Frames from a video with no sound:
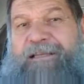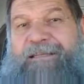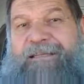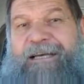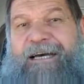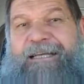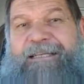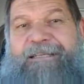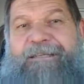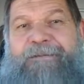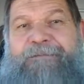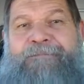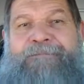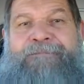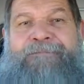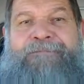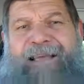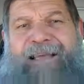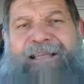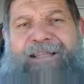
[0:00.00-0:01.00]
at night.
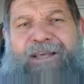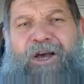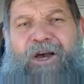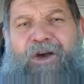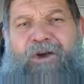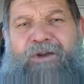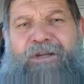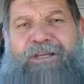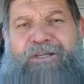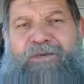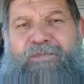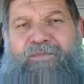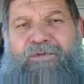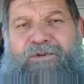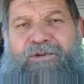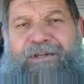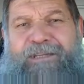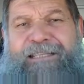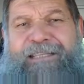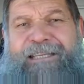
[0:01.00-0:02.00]
And the Holy
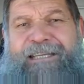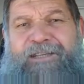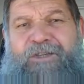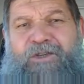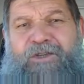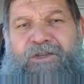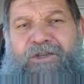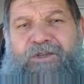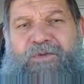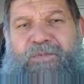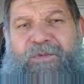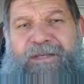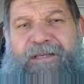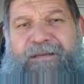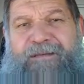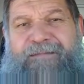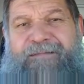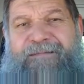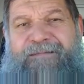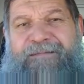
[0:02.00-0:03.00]
Spirit teaches
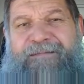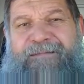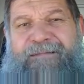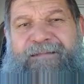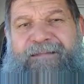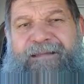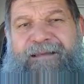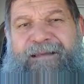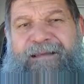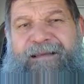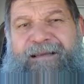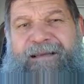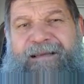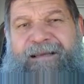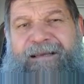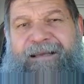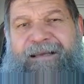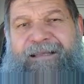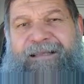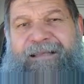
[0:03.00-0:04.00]
me
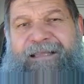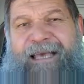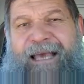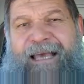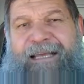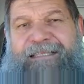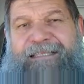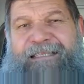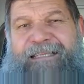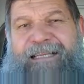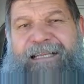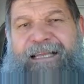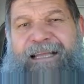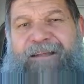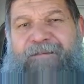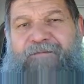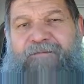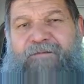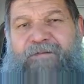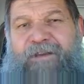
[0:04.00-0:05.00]
that
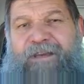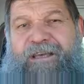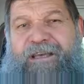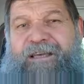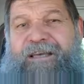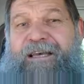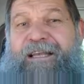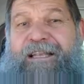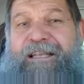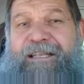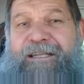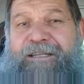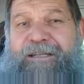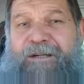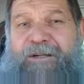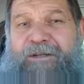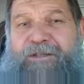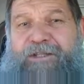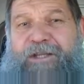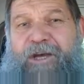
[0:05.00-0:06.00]
if the
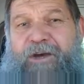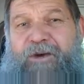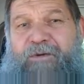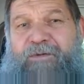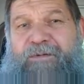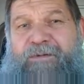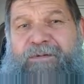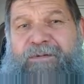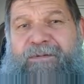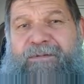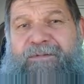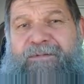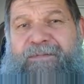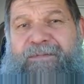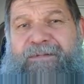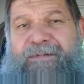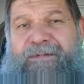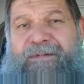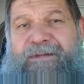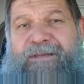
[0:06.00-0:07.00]
little toe
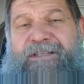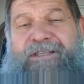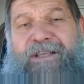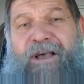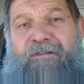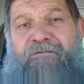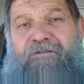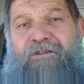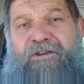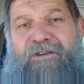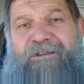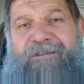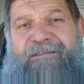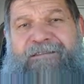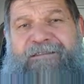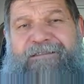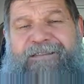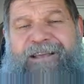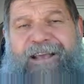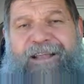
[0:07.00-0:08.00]

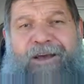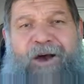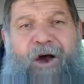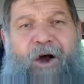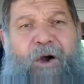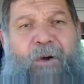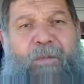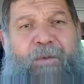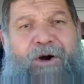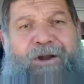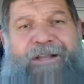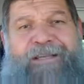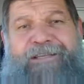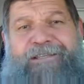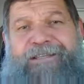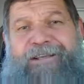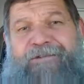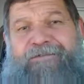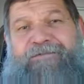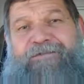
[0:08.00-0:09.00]
suffers, then the whole body
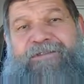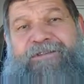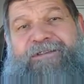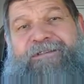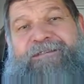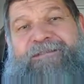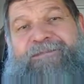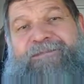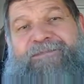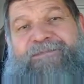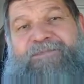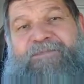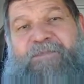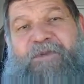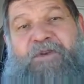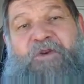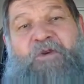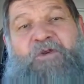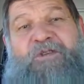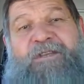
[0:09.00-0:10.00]
suffers
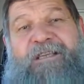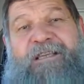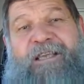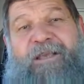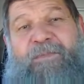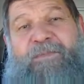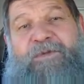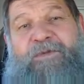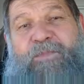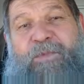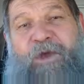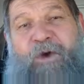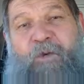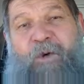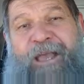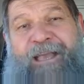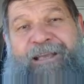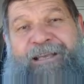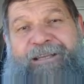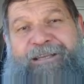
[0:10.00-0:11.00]
because it keeps me
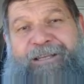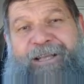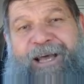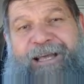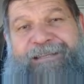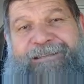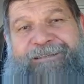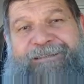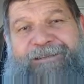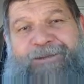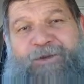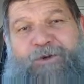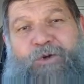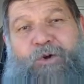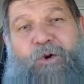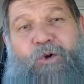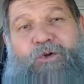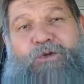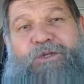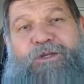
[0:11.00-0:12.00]
awake at night.
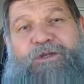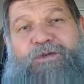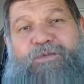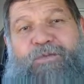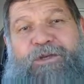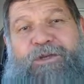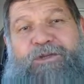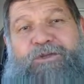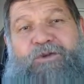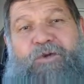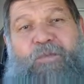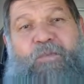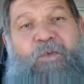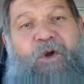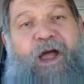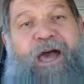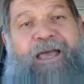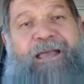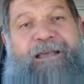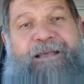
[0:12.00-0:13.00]
It causes me to
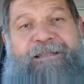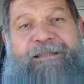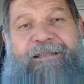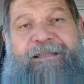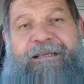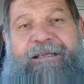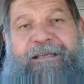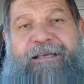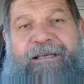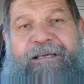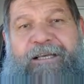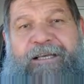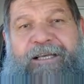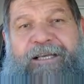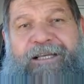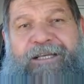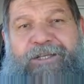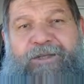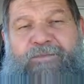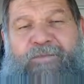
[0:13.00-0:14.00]
pray and
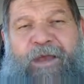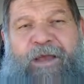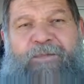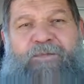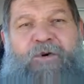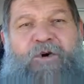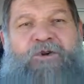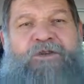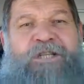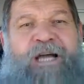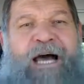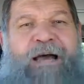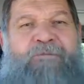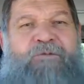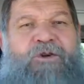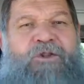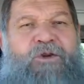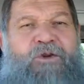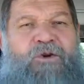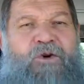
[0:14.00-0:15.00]
spend more time
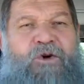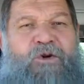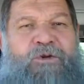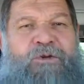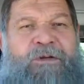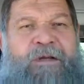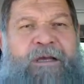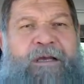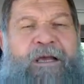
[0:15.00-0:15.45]
with the Lord.